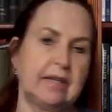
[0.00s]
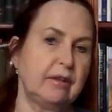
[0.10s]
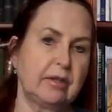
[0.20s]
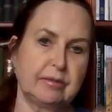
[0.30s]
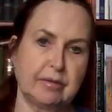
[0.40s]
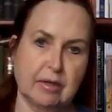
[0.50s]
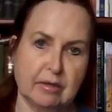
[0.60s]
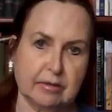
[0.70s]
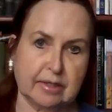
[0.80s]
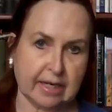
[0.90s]
and not
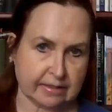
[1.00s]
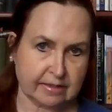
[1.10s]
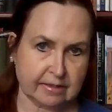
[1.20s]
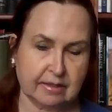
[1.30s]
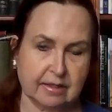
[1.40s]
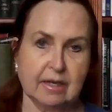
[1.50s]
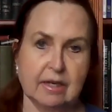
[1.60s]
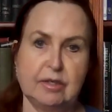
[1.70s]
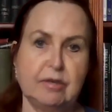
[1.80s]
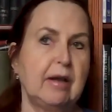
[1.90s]
a guest,
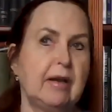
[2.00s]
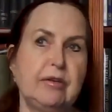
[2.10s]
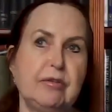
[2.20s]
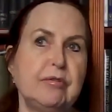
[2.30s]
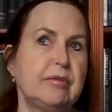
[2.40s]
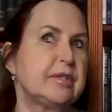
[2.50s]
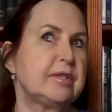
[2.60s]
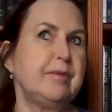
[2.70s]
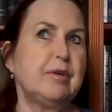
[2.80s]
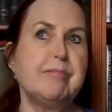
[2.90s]

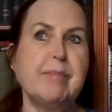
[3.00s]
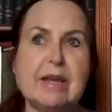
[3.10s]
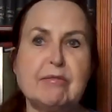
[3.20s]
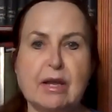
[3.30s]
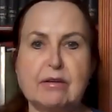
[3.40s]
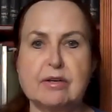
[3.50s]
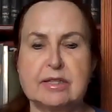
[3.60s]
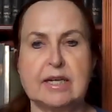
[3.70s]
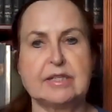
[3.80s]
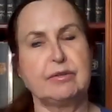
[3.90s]
you may
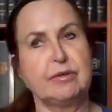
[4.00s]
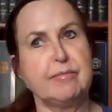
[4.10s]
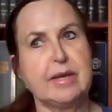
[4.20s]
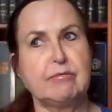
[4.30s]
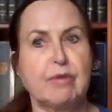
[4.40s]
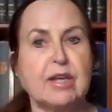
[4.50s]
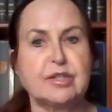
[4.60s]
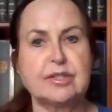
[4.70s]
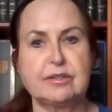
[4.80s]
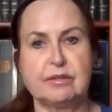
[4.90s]
recognize or you may
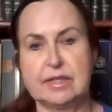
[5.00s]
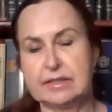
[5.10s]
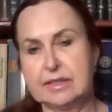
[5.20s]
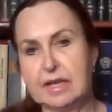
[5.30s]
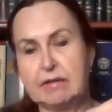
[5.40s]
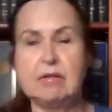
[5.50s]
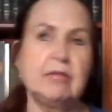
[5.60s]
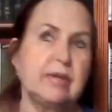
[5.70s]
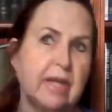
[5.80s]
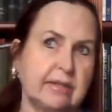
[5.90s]
register that, yeah,
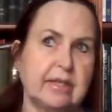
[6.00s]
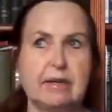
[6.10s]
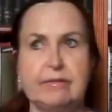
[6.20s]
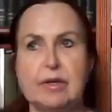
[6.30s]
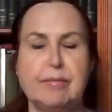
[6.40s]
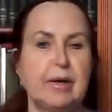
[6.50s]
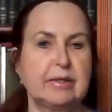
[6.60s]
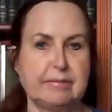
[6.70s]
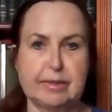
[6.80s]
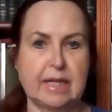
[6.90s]
oh yeah, they are having a
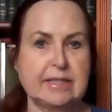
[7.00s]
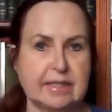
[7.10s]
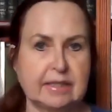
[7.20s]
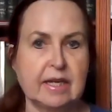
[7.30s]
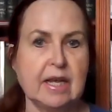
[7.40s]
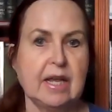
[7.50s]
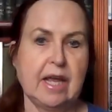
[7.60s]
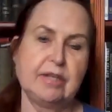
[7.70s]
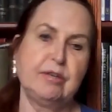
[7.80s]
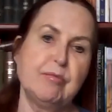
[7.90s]
party, but that's it.
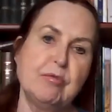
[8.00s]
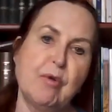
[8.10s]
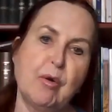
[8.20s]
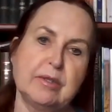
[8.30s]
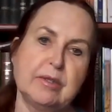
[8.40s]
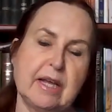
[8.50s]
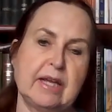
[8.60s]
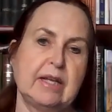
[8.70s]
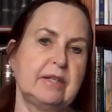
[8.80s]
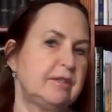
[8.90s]
And you move on,
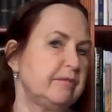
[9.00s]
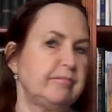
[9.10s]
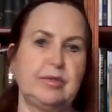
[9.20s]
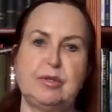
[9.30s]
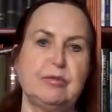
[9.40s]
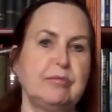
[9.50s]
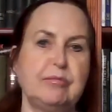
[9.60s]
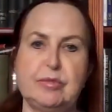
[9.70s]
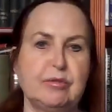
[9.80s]
and you